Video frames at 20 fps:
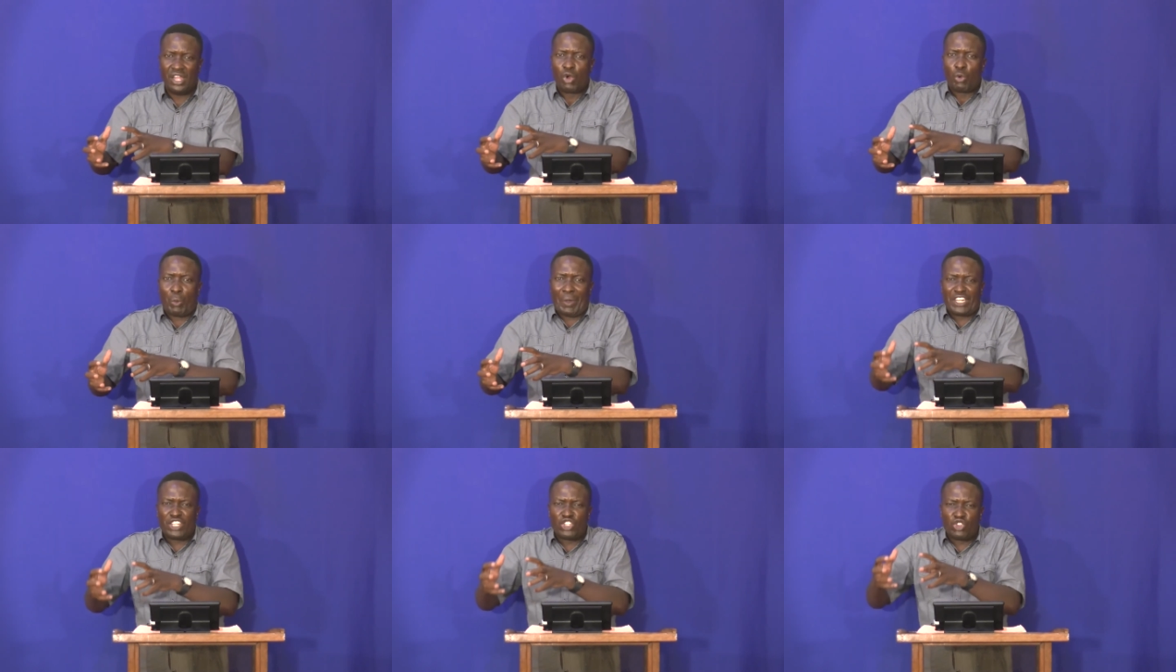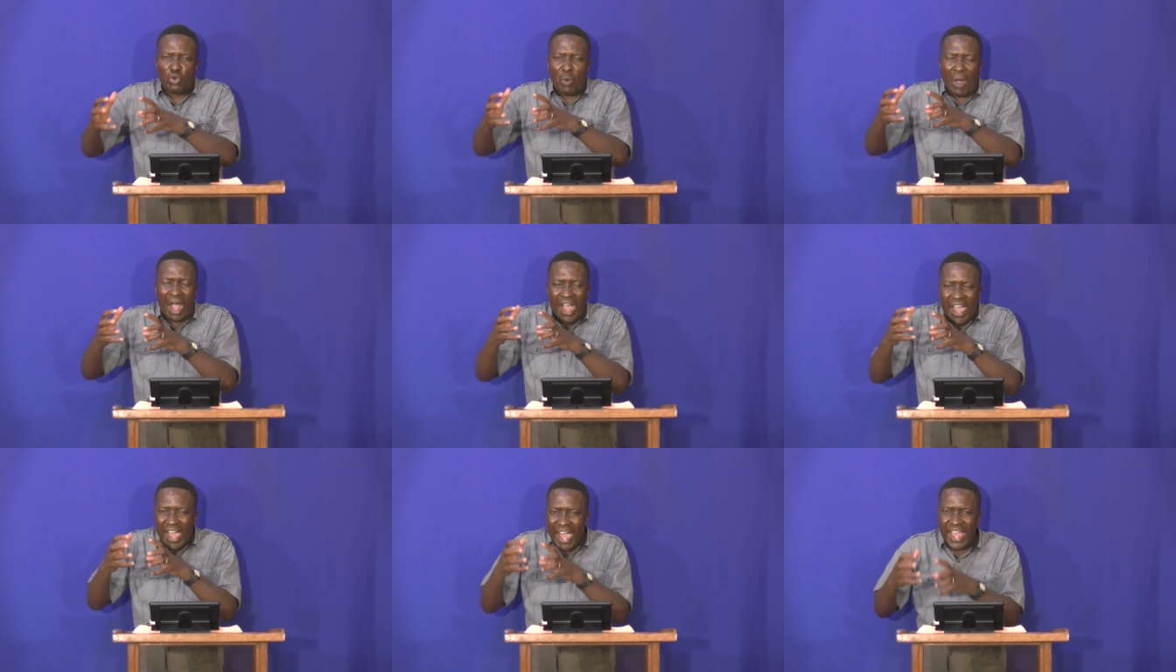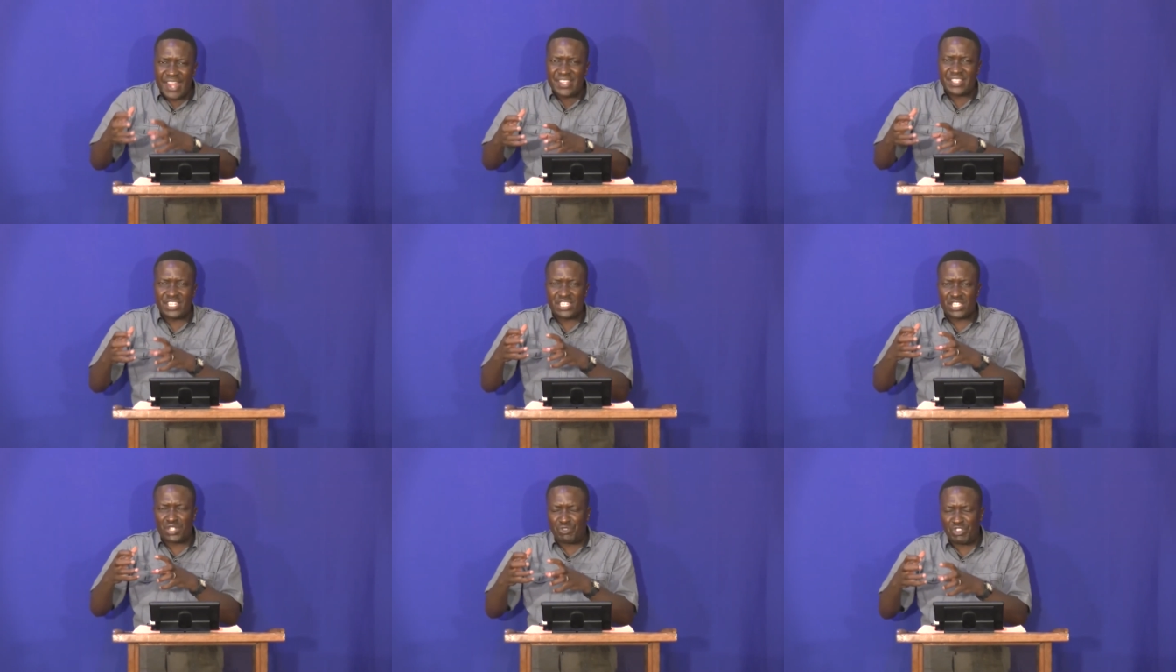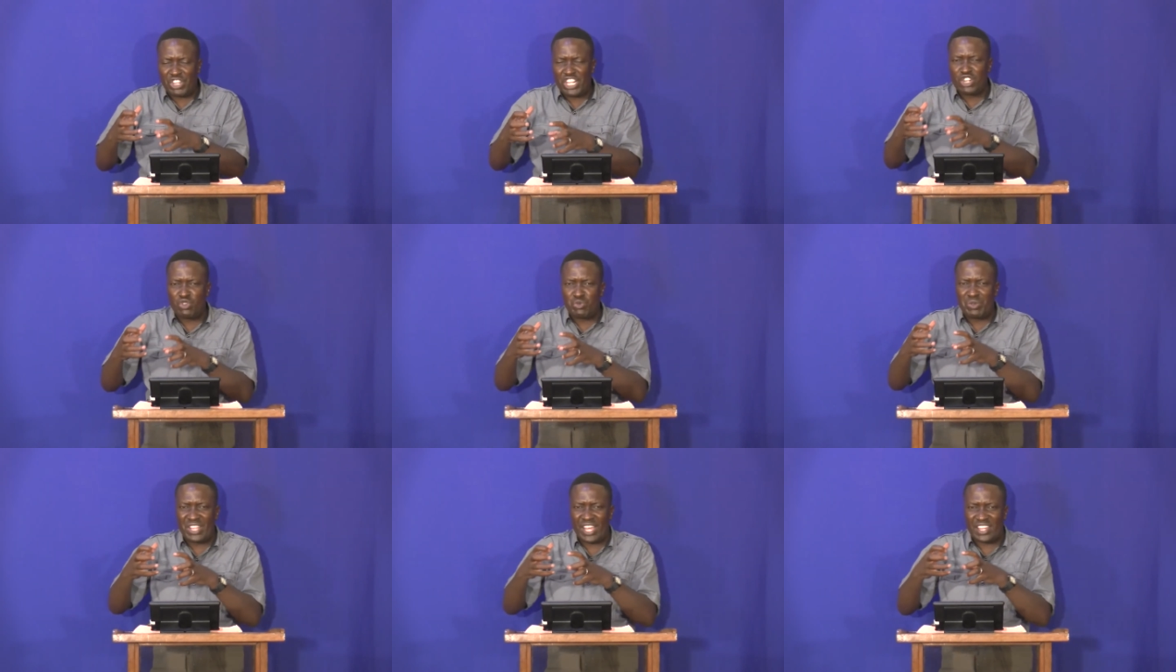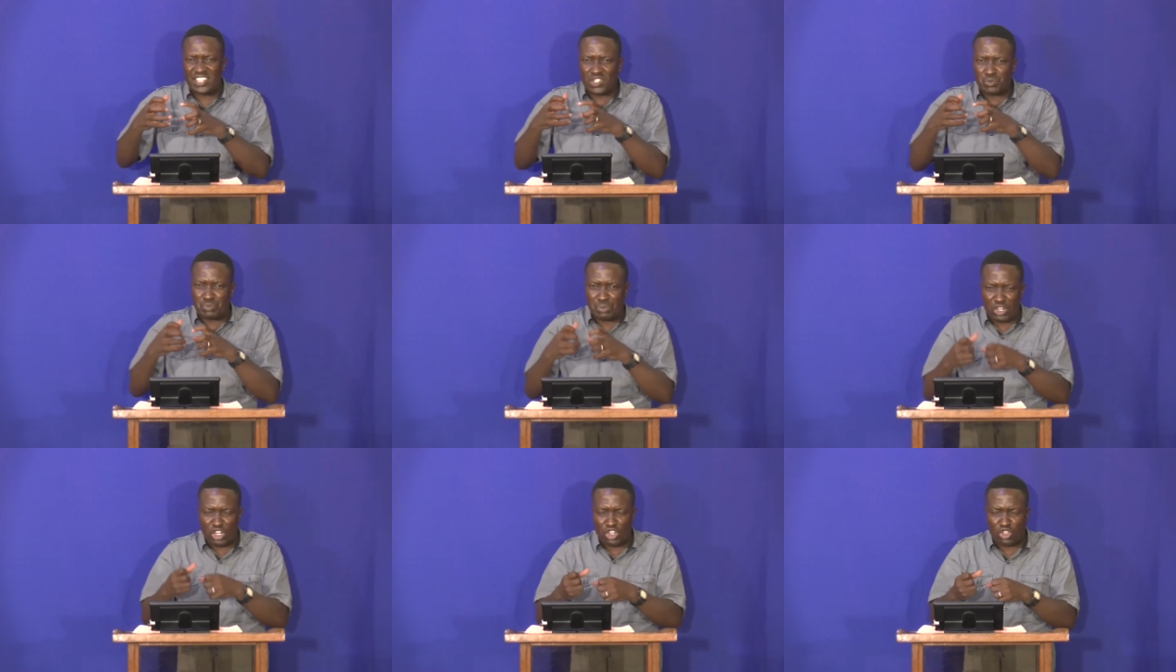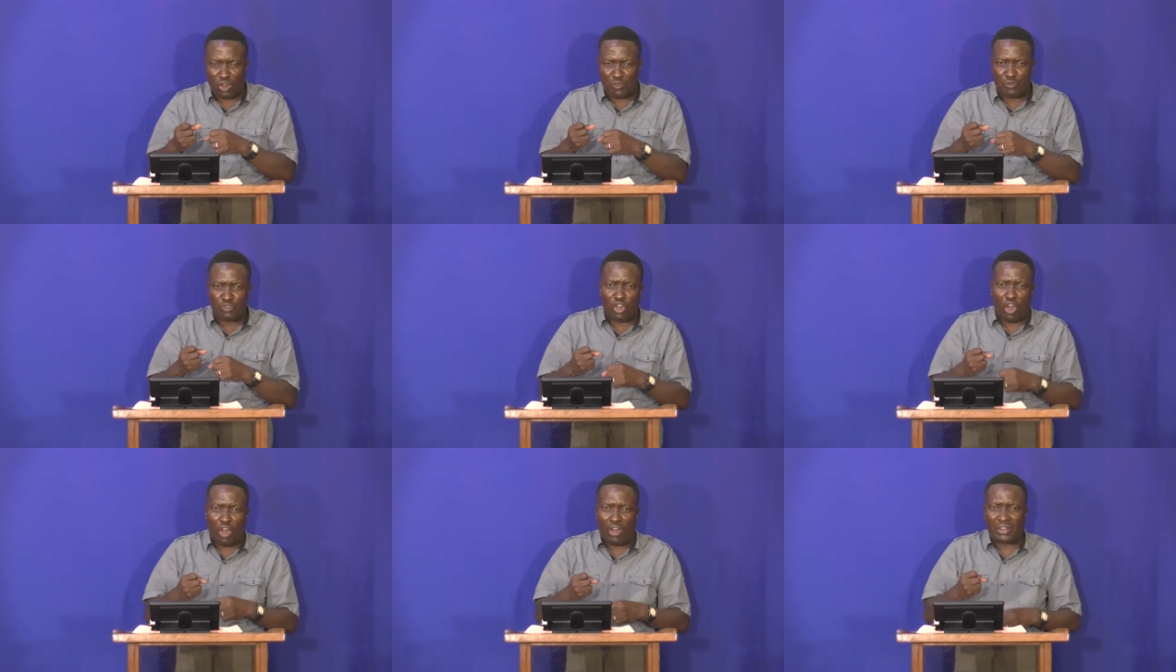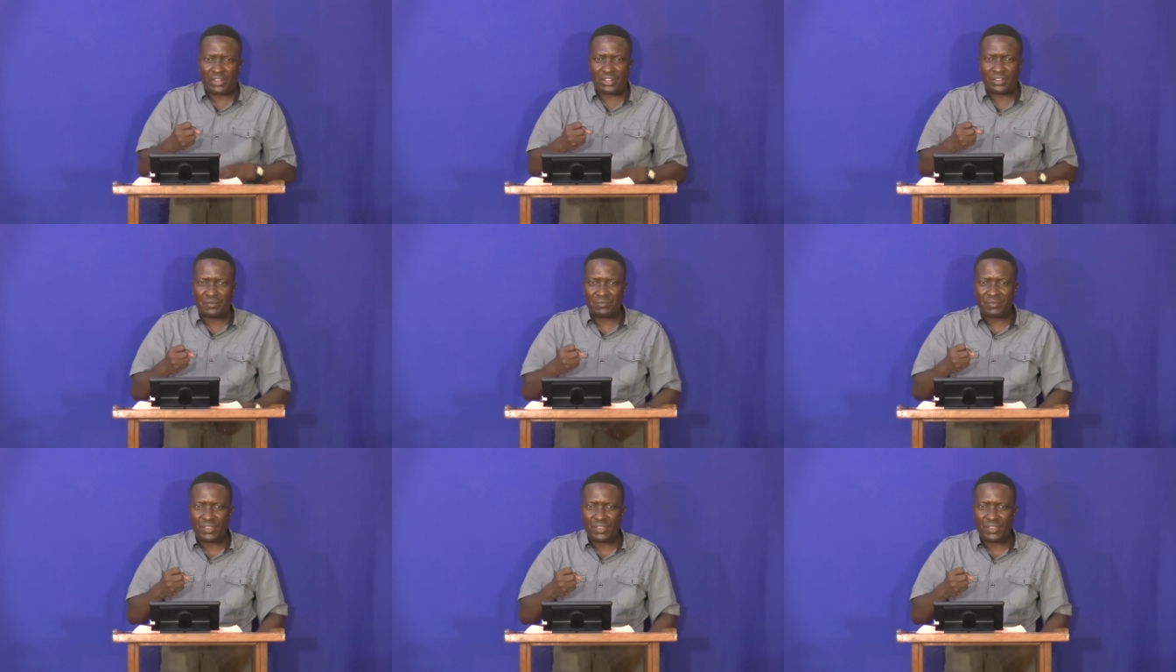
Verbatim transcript: when your heart is filled with the Spirit of God,